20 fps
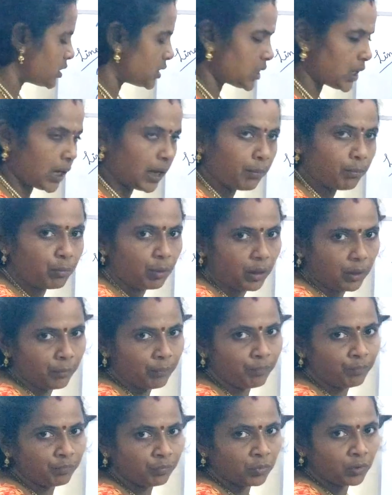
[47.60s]
chamber.
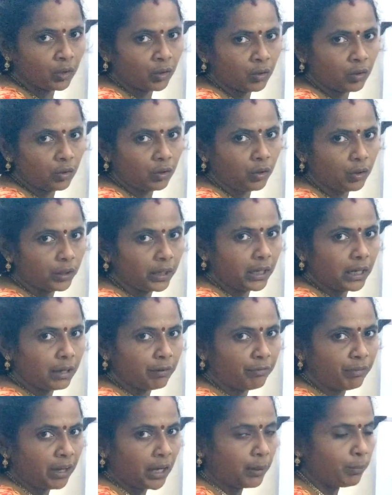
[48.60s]
Okay, a
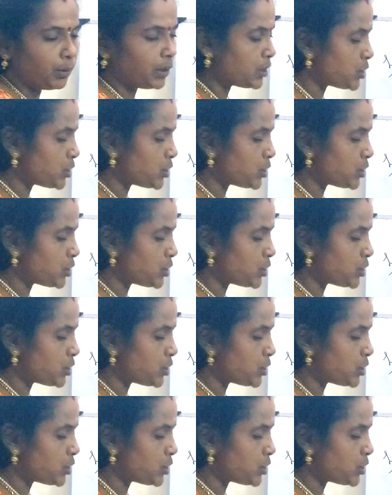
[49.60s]
fiber